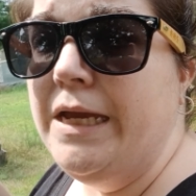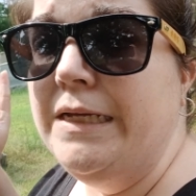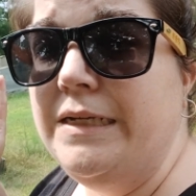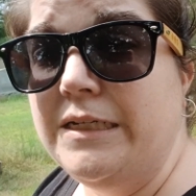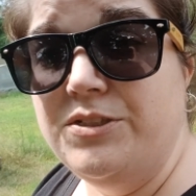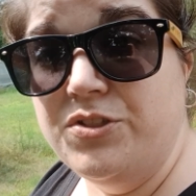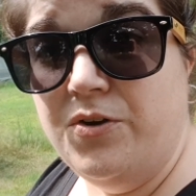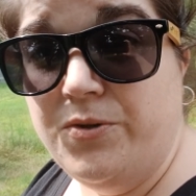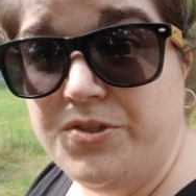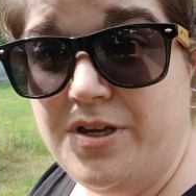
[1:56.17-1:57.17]
Nicholas
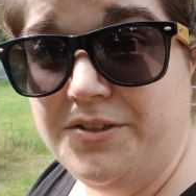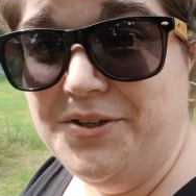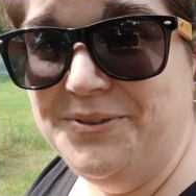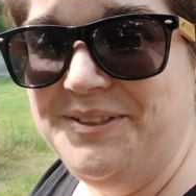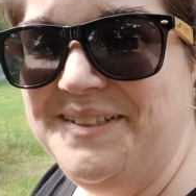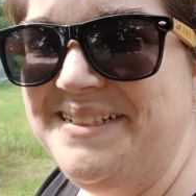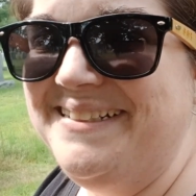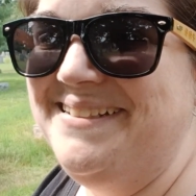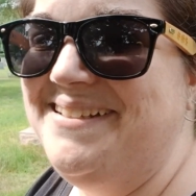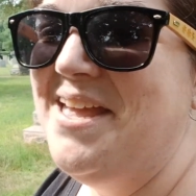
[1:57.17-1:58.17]
Colasanto.
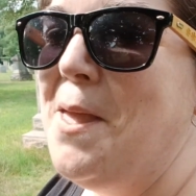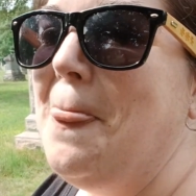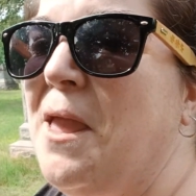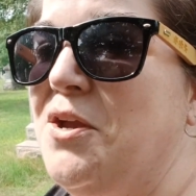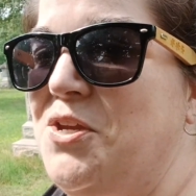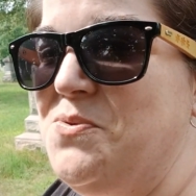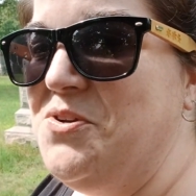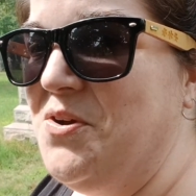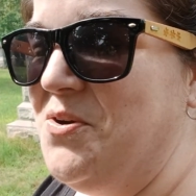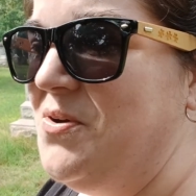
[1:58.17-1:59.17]
You would
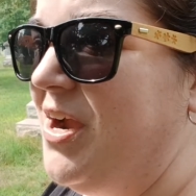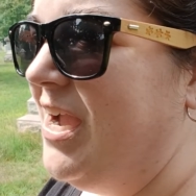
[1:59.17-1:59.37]
know